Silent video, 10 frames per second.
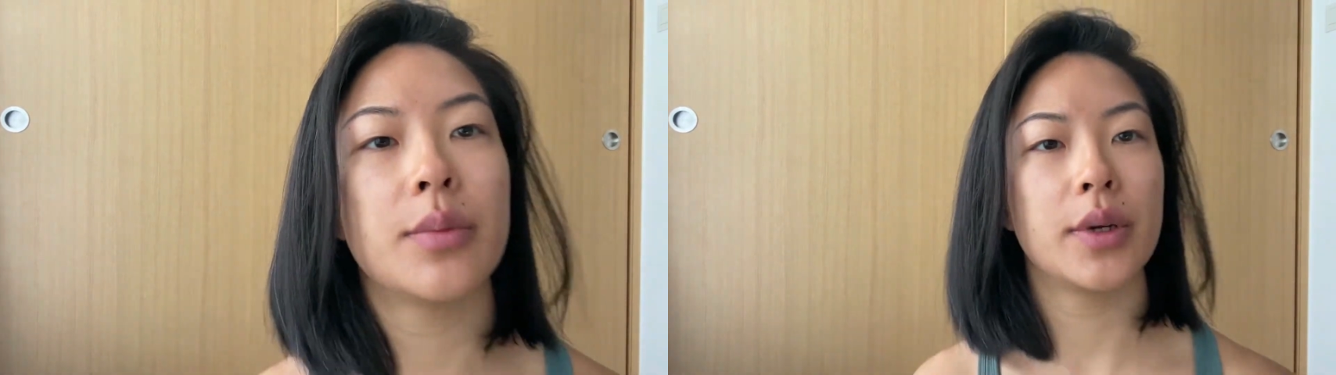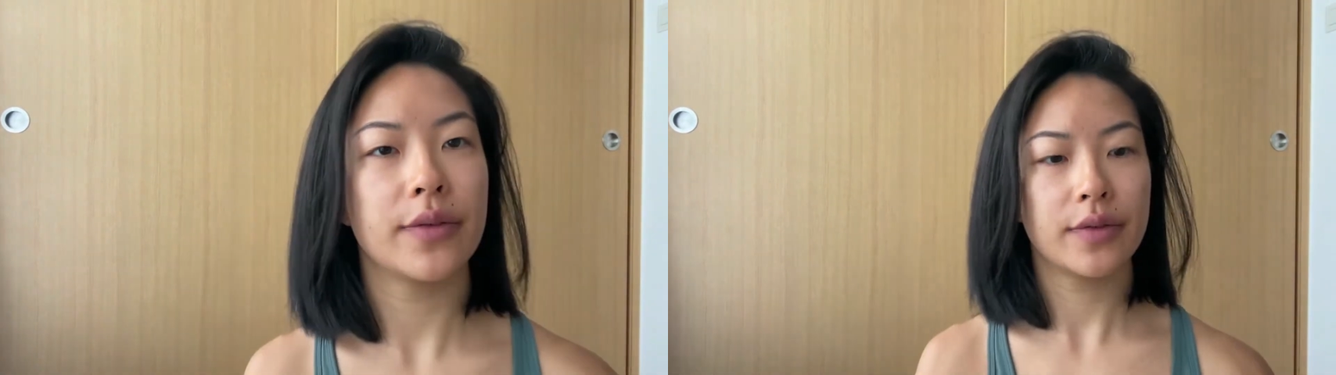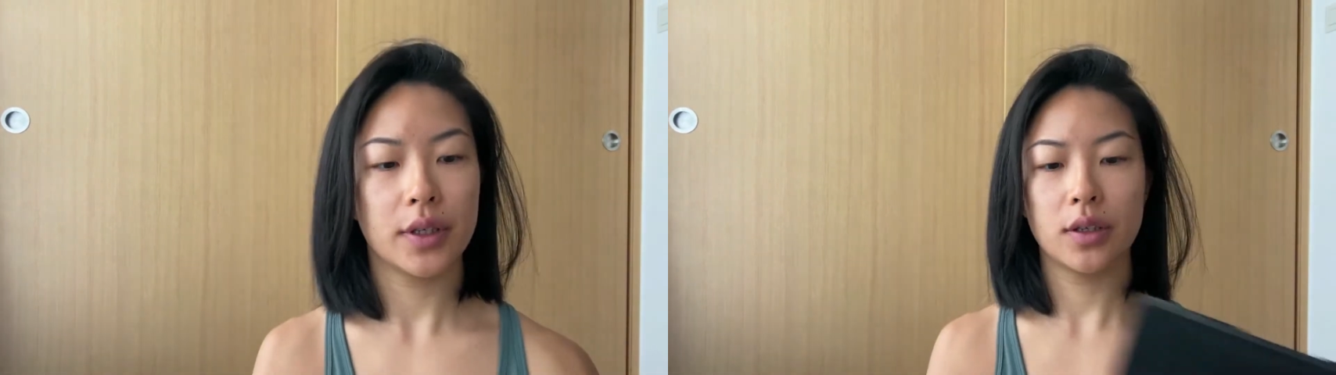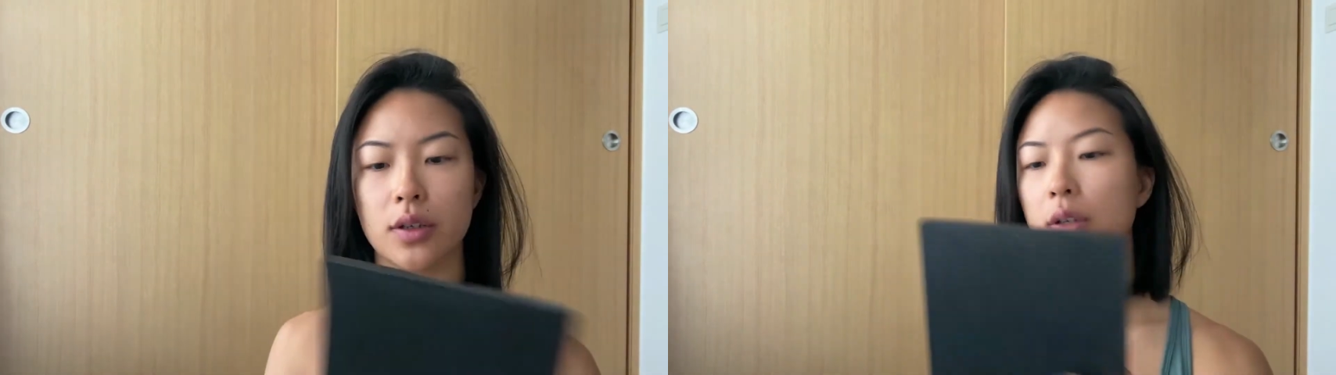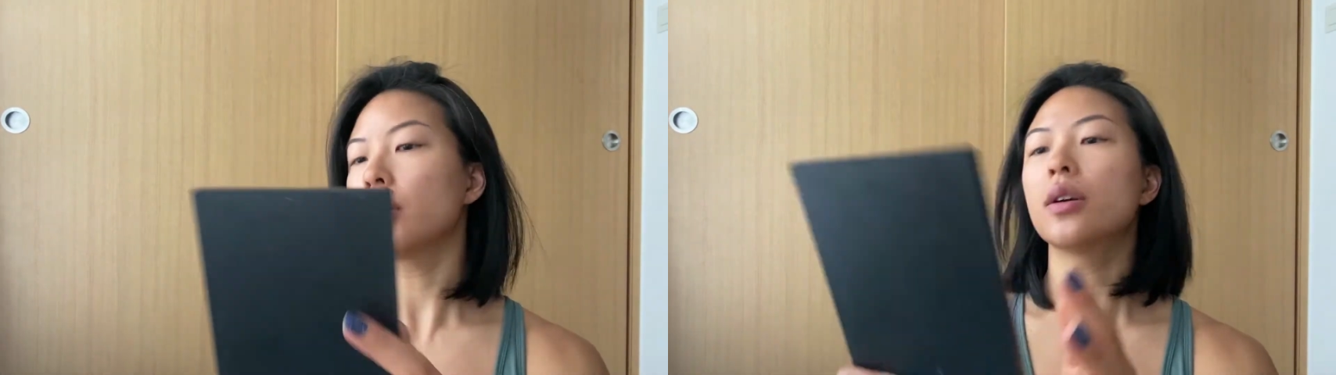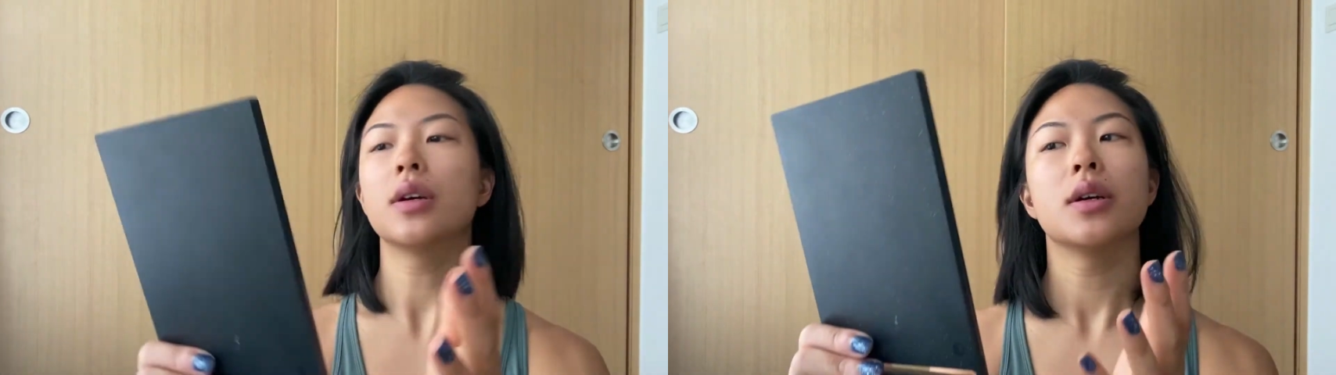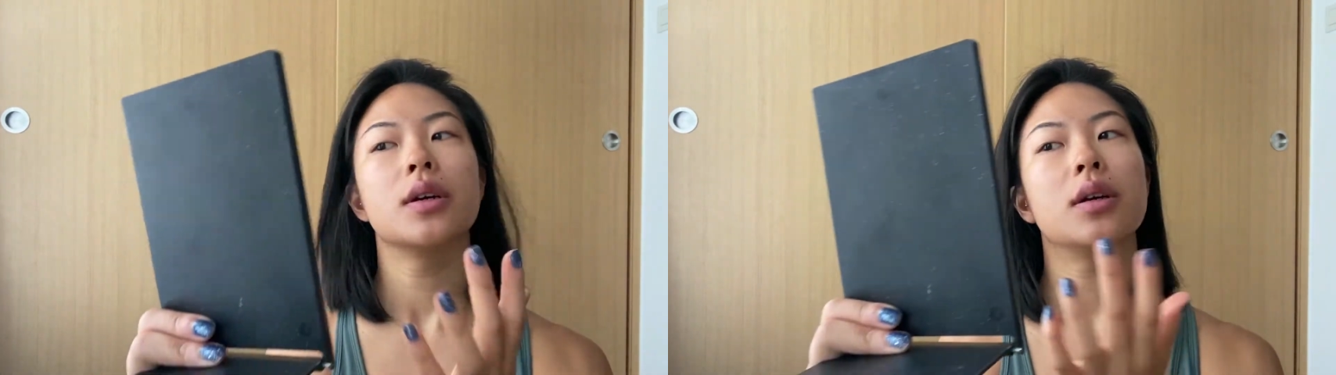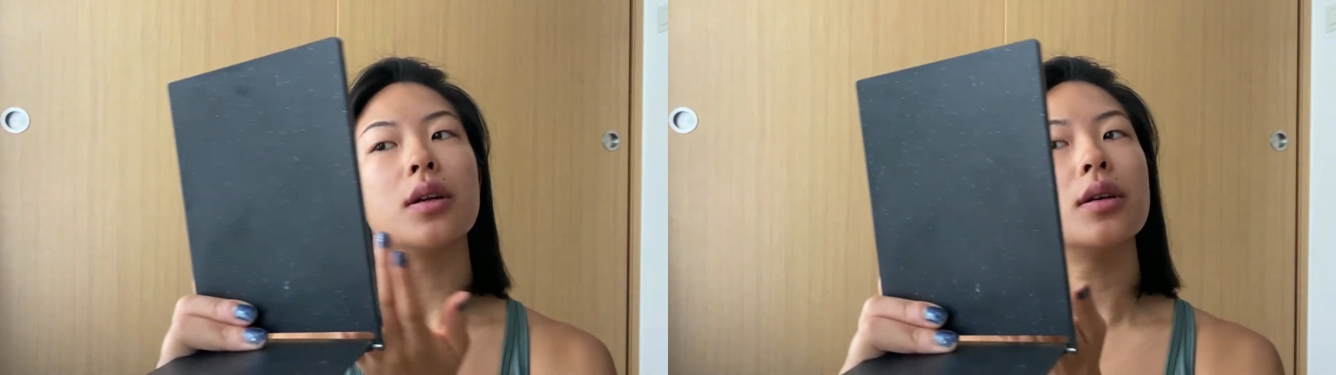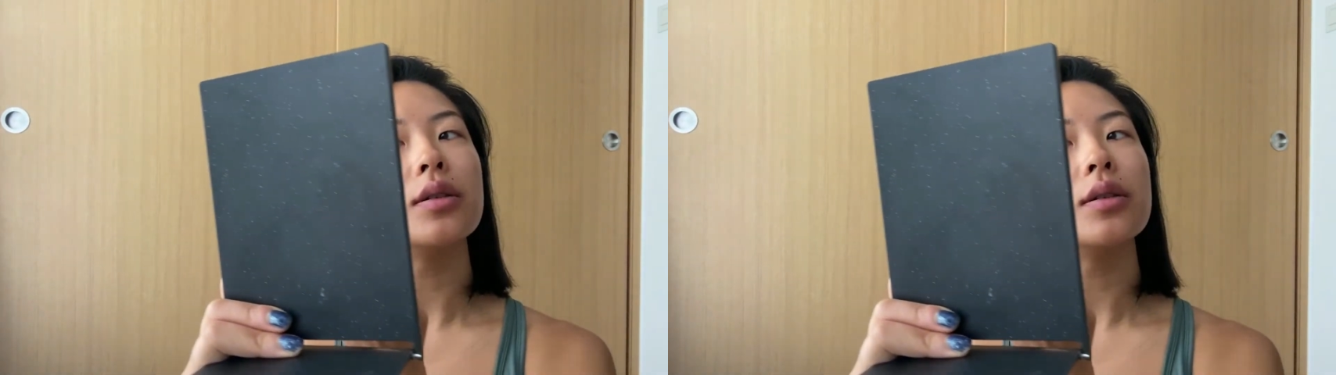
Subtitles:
my finger, and